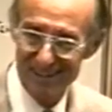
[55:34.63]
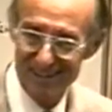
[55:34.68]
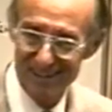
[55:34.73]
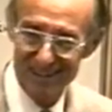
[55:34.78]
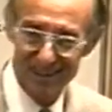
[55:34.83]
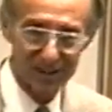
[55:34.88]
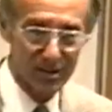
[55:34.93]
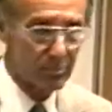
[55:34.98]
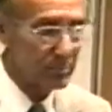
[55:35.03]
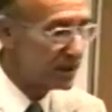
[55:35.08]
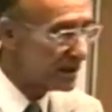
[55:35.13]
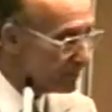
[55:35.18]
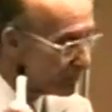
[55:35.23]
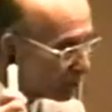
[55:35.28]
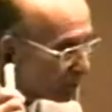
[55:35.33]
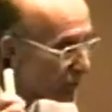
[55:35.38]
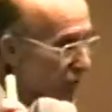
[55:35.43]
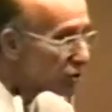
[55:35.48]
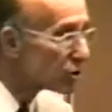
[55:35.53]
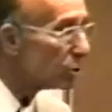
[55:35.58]
That can be
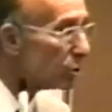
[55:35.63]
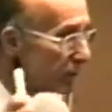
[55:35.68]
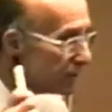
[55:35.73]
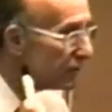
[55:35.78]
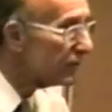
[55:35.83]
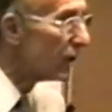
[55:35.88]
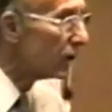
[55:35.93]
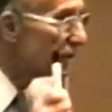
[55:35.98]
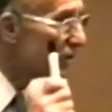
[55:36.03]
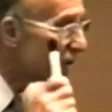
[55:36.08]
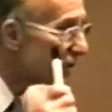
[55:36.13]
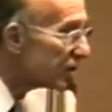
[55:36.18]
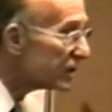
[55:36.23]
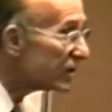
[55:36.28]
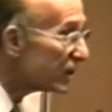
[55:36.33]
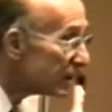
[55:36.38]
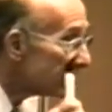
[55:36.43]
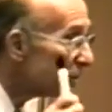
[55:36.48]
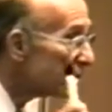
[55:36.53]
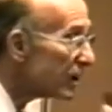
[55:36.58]
both true and false at the
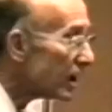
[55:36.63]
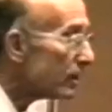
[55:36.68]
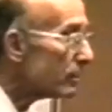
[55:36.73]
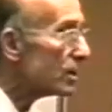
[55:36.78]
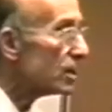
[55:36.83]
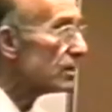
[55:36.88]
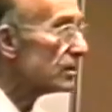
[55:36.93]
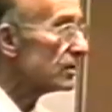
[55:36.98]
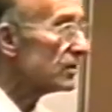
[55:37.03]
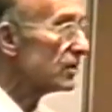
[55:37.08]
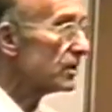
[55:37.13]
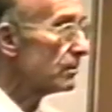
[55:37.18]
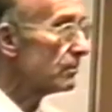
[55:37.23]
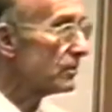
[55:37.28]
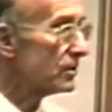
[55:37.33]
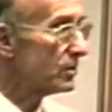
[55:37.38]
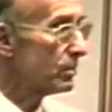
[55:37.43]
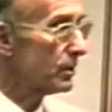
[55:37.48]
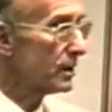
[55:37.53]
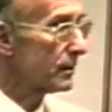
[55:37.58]
same time and in the same
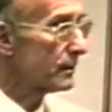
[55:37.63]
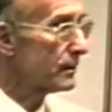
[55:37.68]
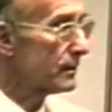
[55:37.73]
respect.